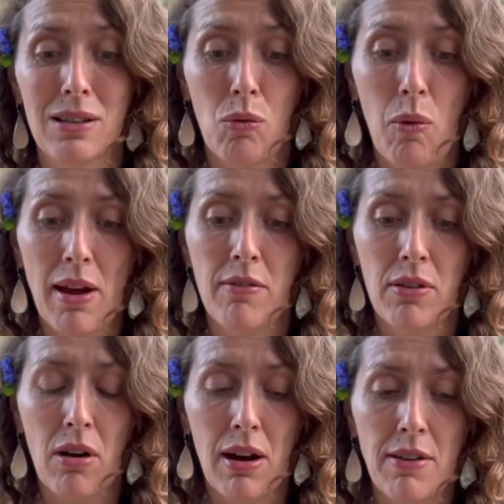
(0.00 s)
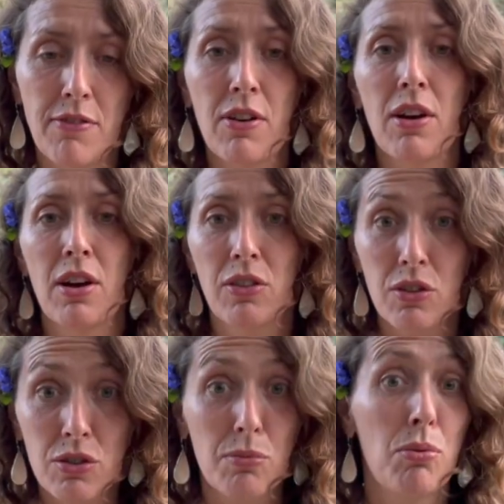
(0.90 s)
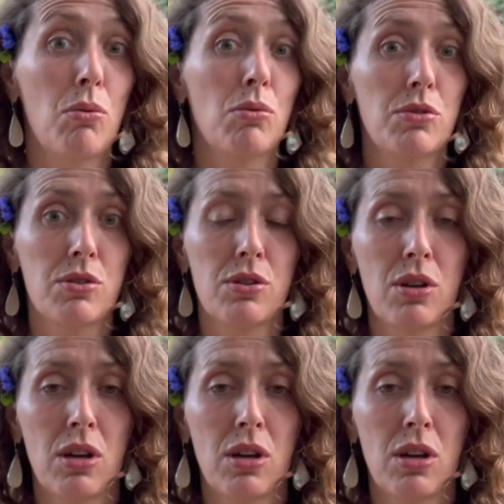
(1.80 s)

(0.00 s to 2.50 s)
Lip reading: a way of life that supports